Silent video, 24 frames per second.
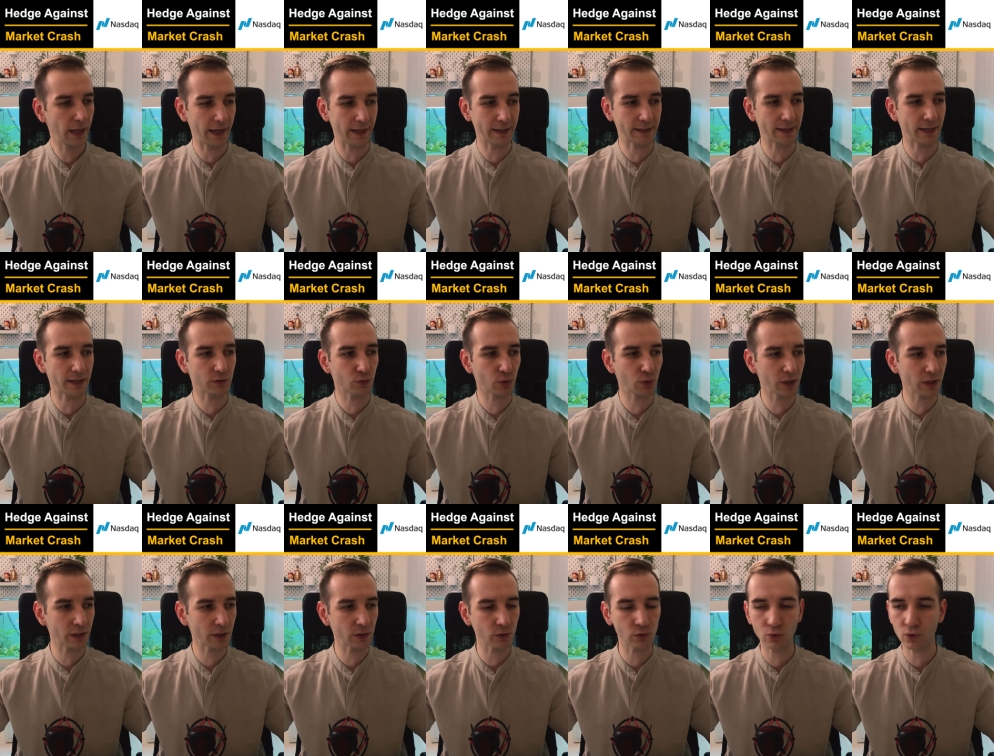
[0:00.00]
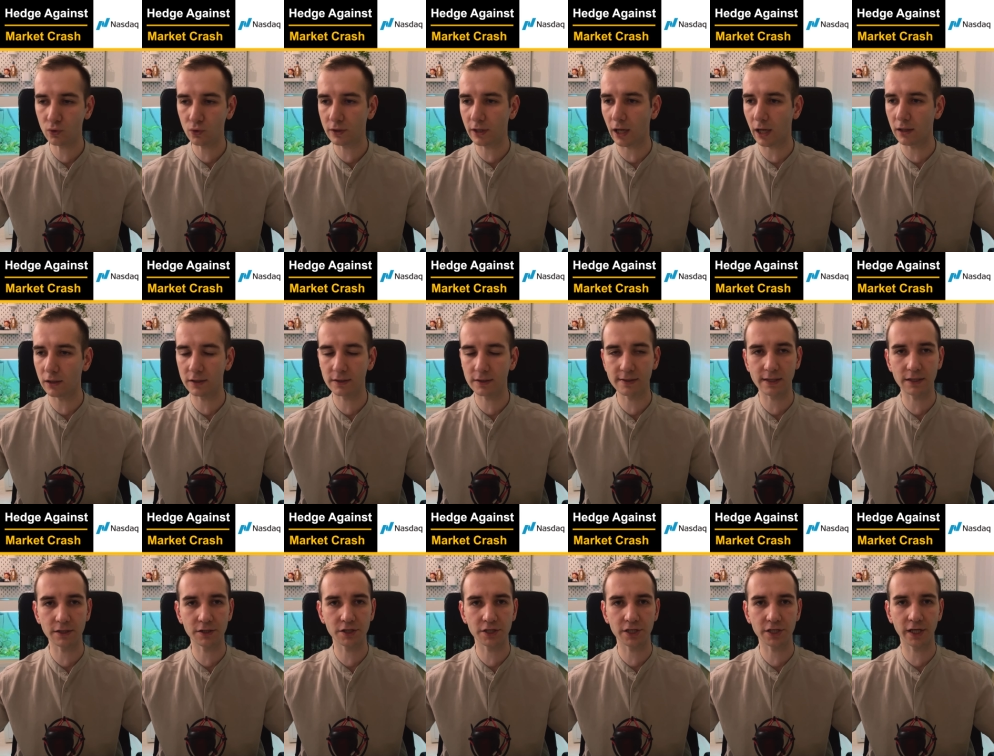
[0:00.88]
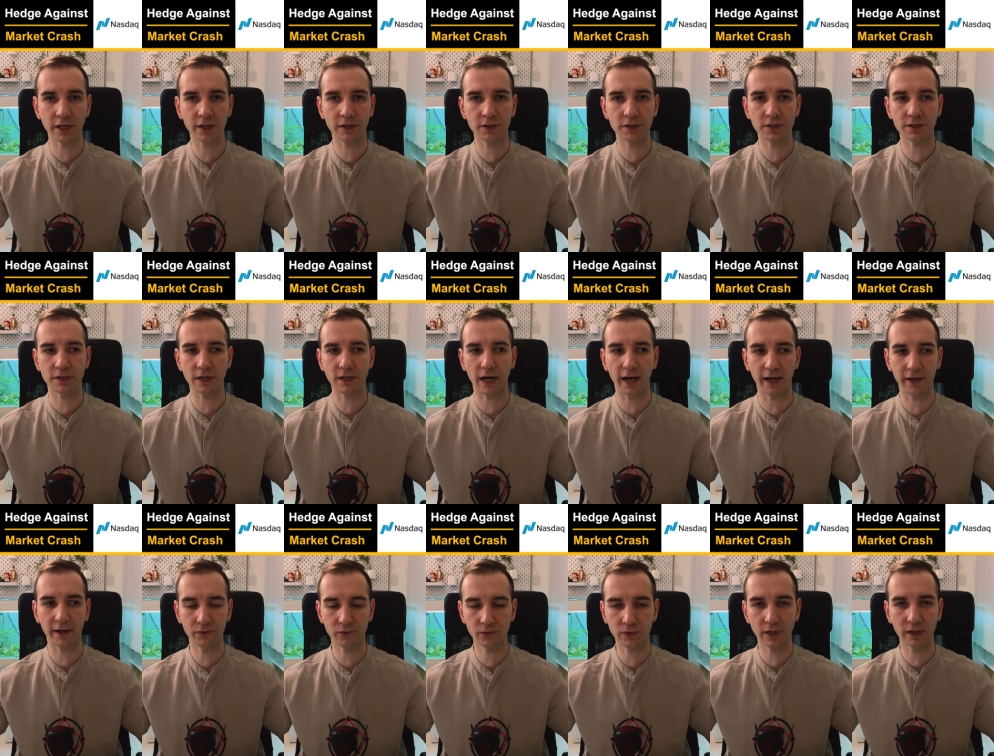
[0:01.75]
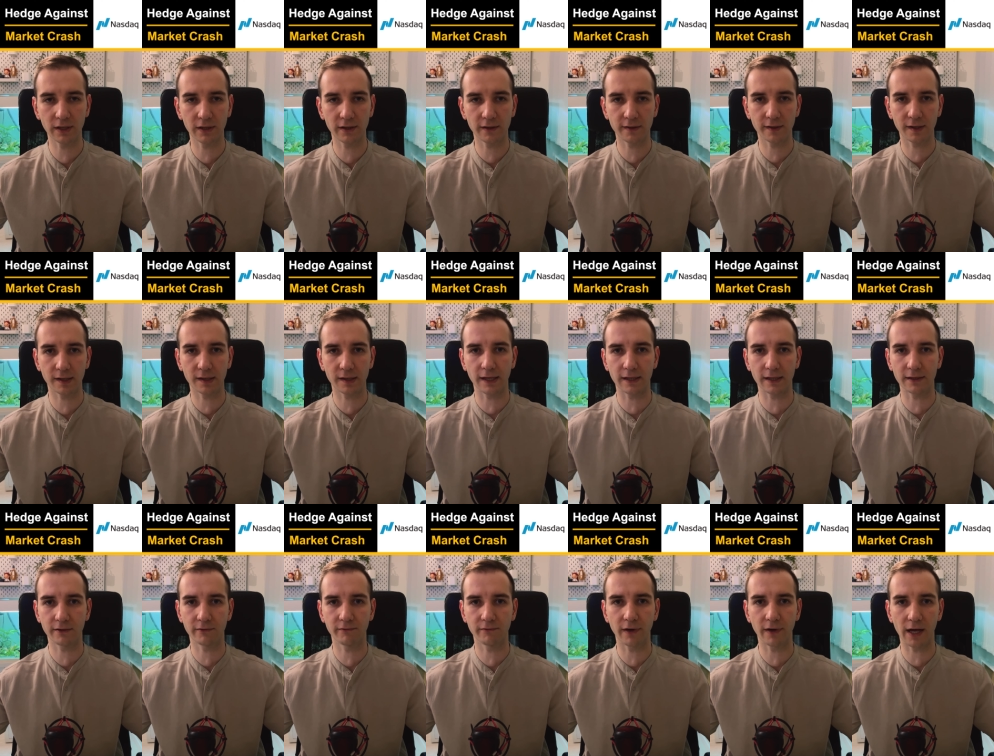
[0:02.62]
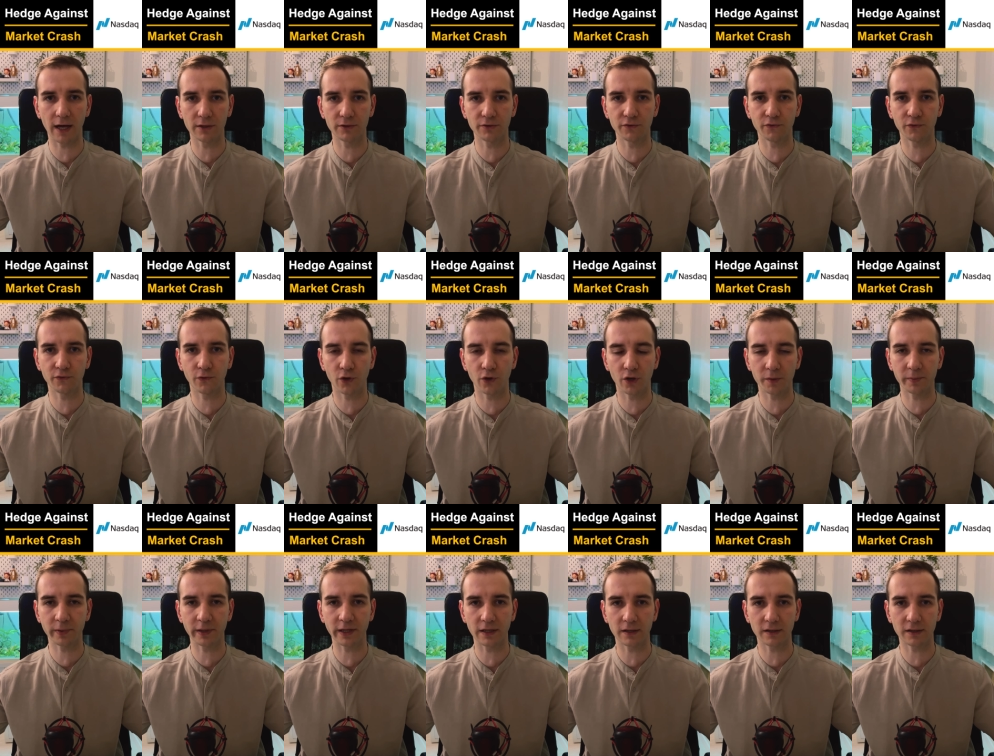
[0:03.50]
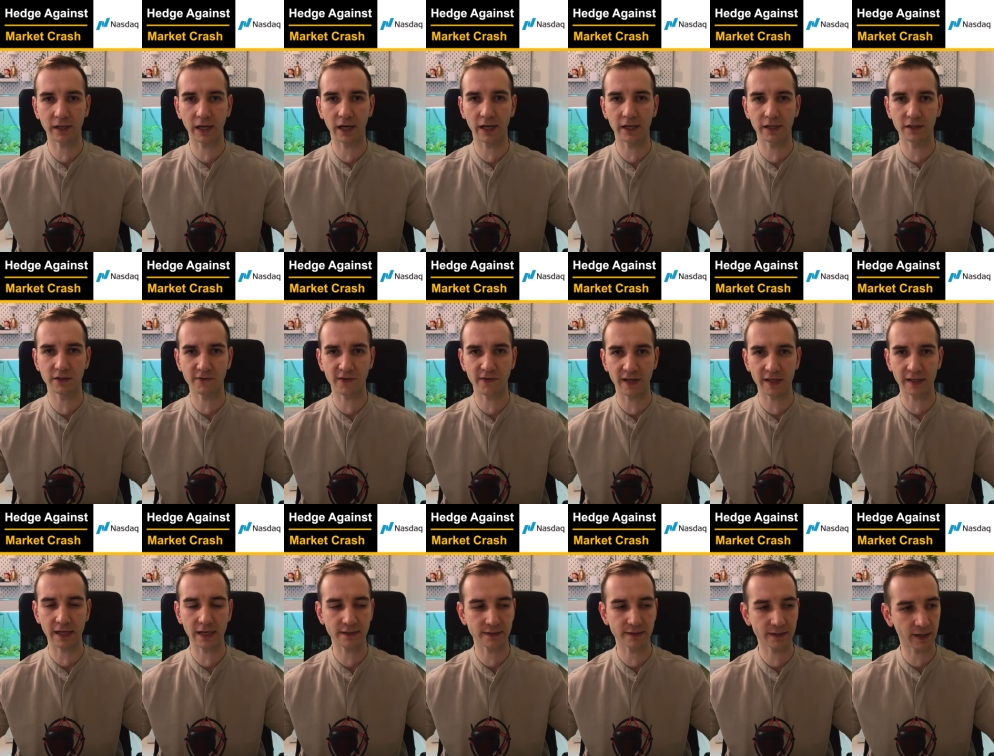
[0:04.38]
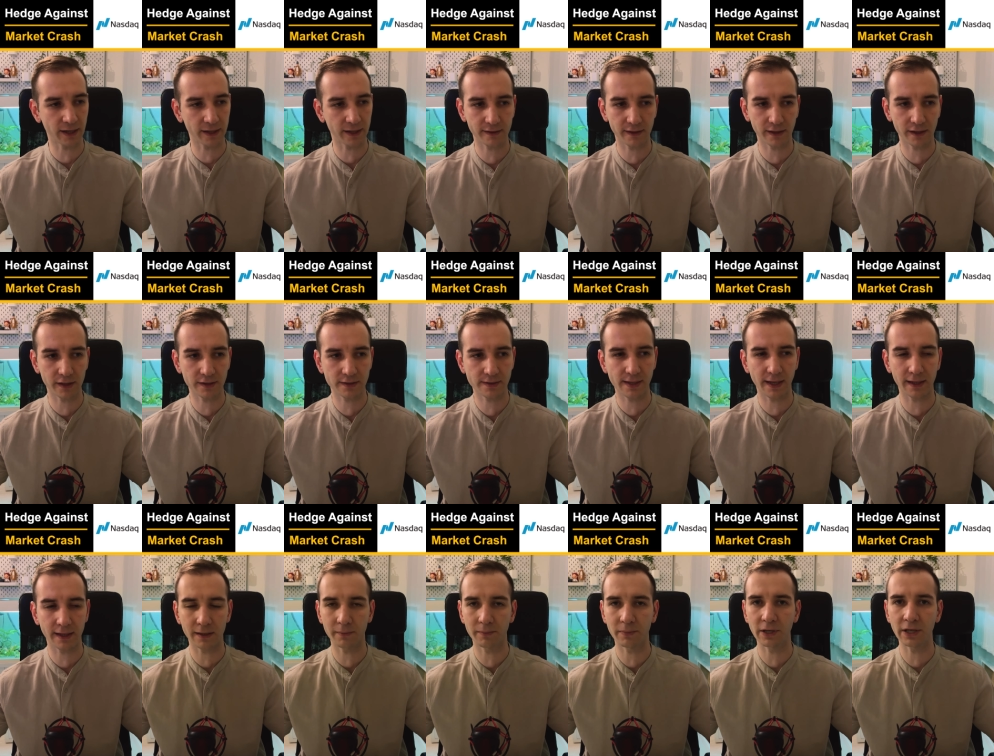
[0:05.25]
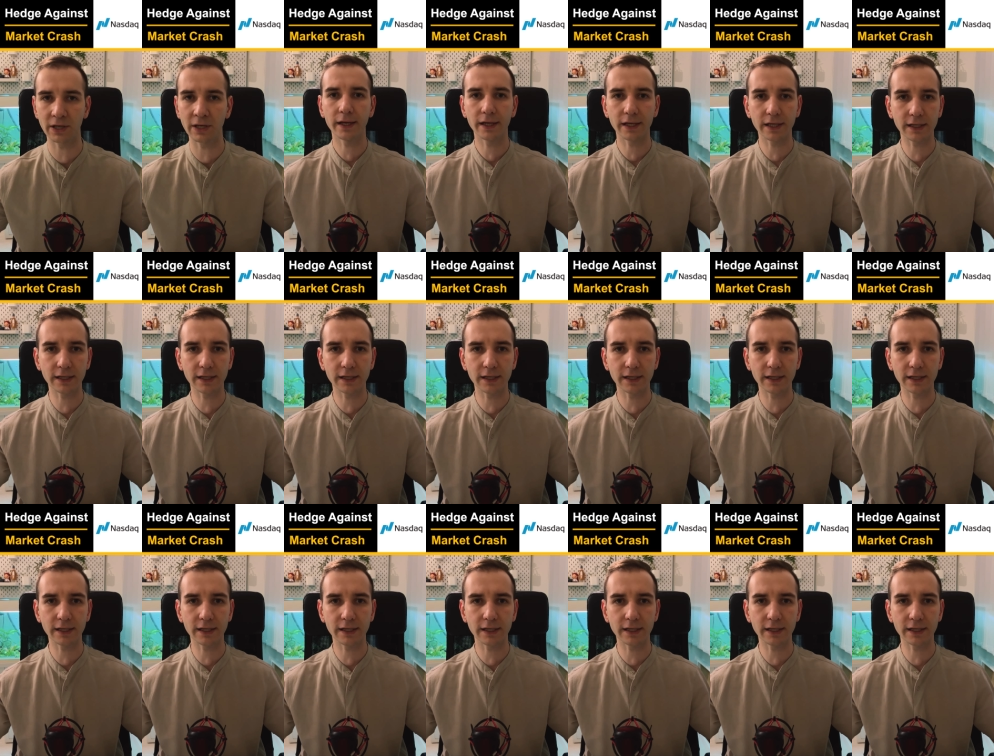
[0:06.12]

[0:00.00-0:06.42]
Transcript: and at 22 dollars and change i really think that the value for pltr is fantastic i think it's gonna be